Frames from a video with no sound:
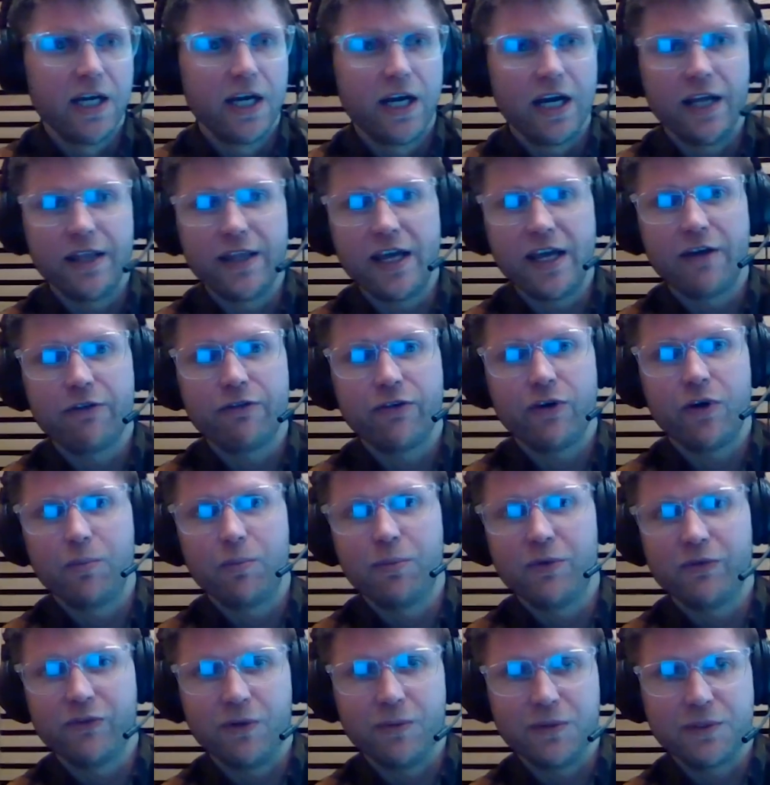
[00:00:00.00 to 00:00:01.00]
and therefore
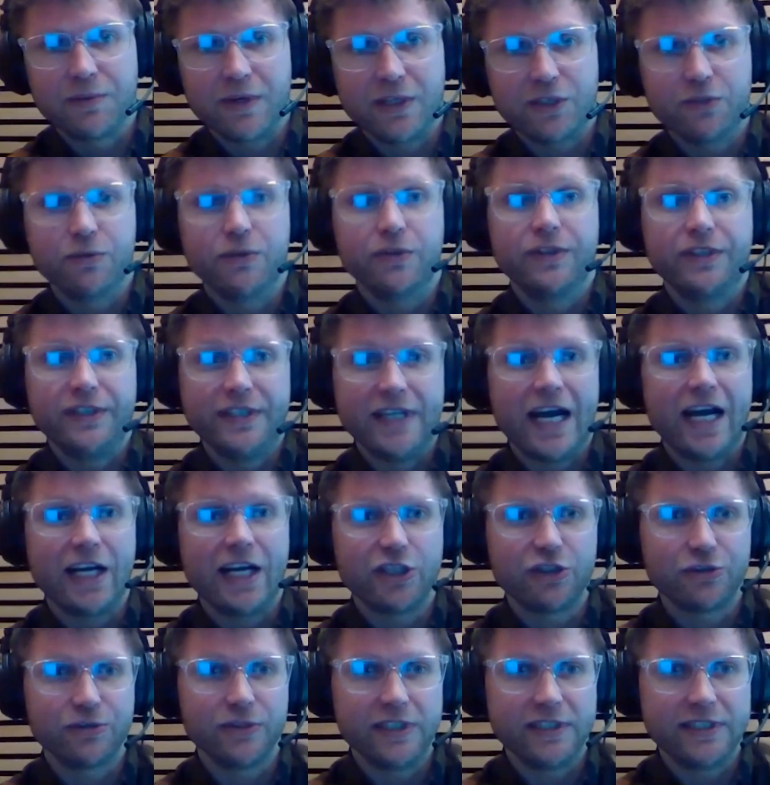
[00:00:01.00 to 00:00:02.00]
Performance Max will
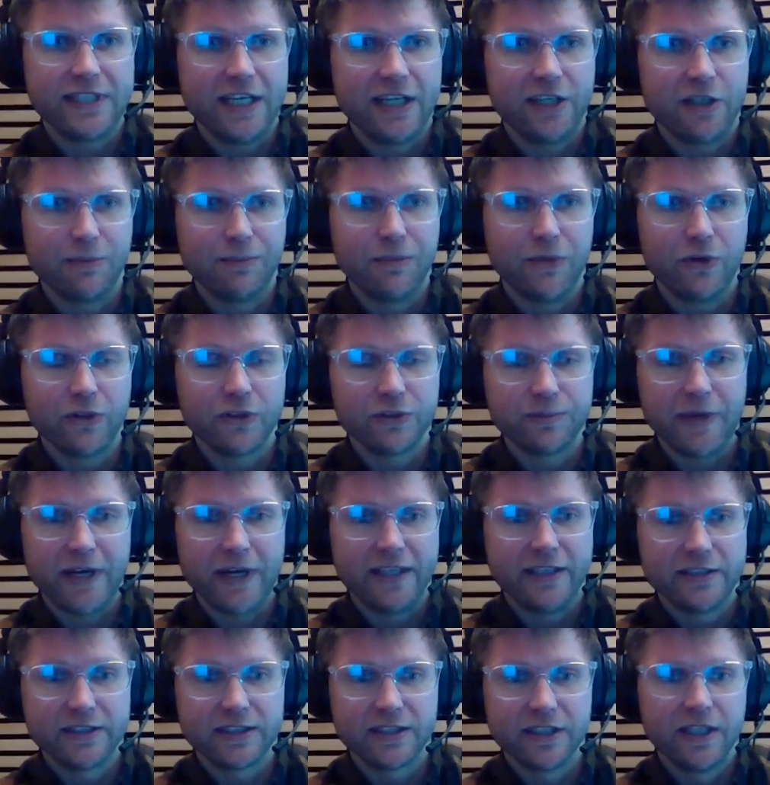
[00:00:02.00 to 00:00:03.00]
naturally take up more
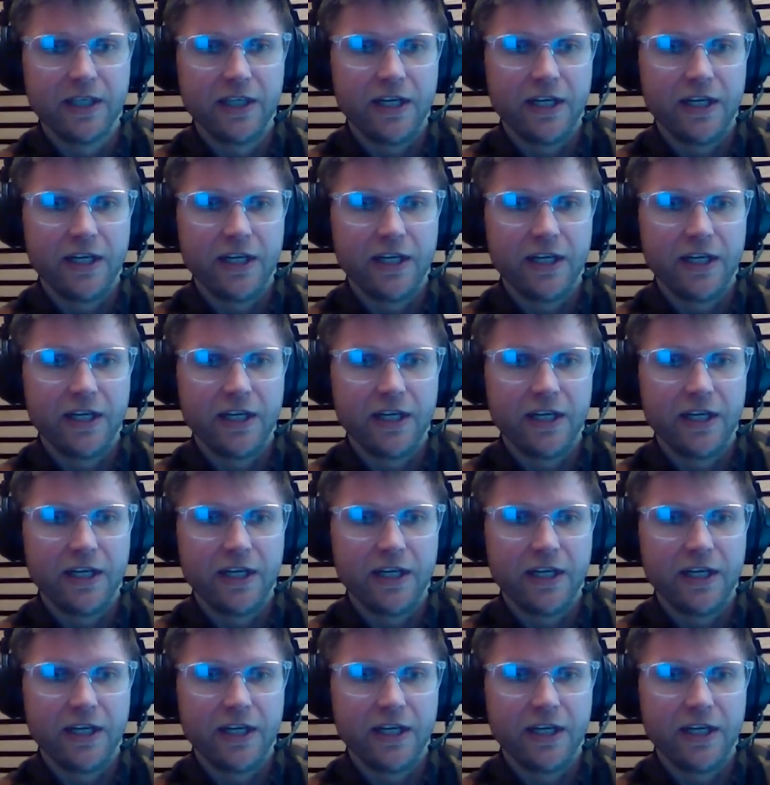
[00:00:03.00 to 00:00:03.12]
spend,